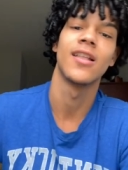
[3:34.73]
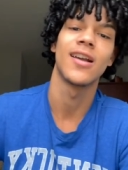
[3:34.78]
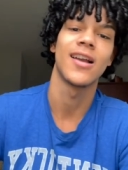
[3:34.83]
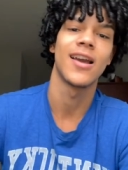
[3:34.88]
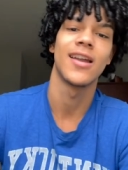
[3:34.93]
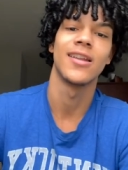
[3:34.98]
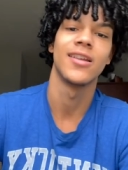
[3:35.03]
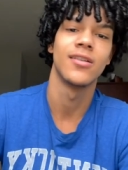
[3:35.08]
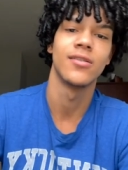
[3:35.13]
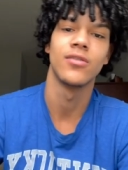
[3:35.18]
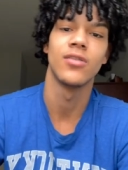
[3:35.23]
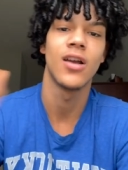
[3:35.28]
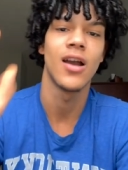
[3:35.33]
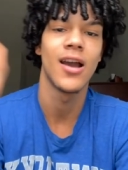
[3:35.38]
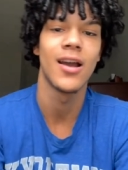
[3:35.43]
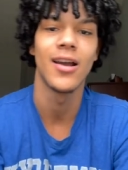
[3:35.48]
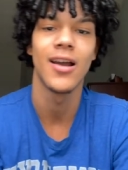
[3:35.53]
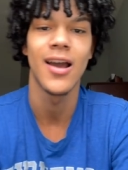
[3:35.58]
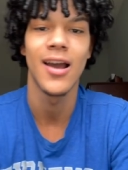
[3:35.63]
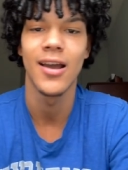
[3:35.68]
Like,
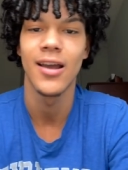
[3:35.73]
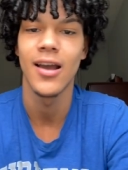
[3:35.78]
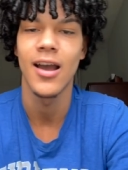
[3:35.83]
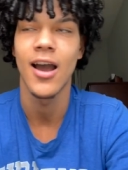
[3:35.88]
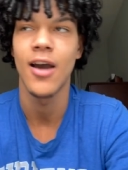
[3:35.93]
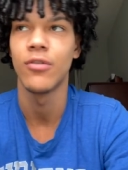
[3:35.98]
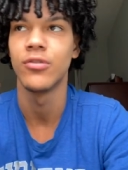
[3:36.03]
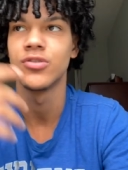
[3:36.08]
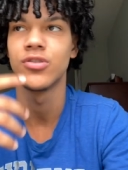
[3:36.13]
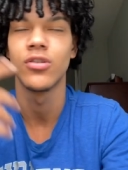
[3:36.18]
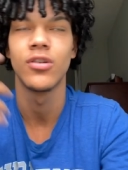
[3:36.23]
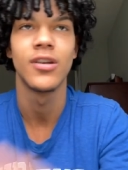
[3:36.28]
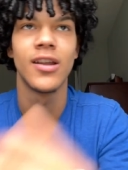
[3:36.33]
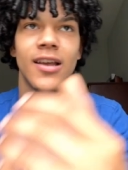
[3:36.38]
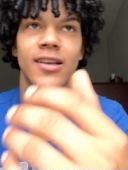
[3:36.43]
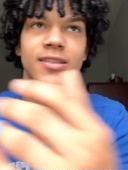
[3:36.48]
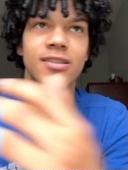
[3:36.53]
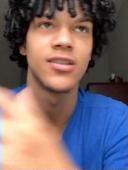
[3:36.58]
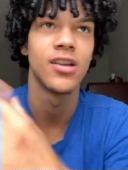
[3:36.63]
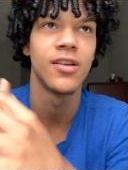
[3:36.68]
I was on
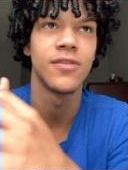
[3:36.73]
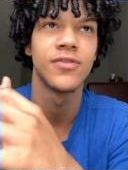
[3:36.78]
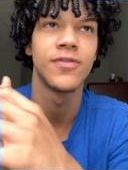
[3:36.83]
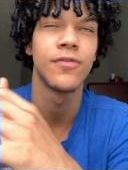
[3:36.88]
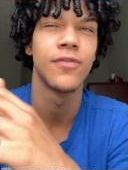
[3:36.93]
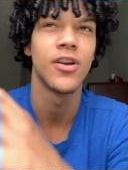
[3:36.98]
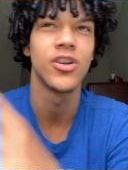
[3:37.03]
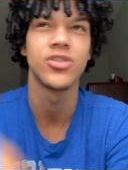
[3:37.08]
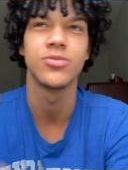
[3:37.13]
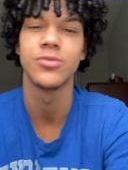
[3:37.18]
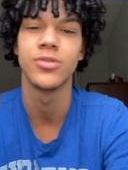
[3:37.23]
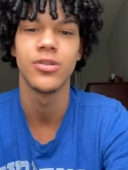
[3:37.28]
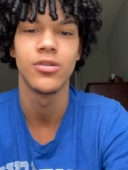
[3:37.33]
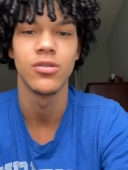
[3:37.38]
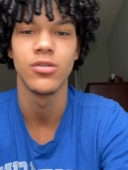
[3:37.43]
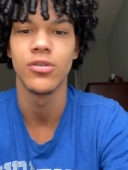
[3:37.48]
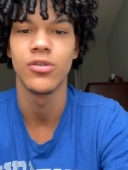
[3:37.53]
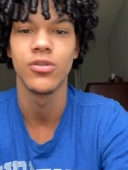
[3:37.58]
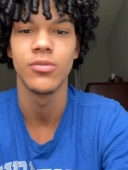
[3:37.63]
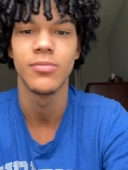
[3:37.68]
that stuff freshman
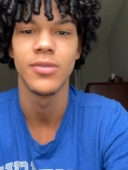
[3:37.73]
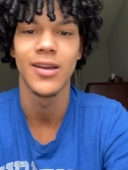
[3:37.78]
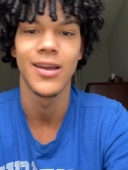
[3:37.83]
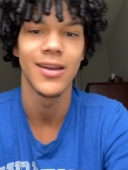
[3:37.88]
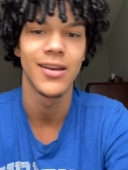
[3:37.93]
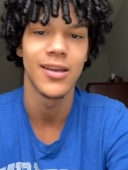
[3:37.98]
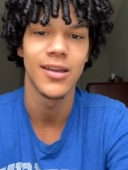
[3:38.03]
year a little bit,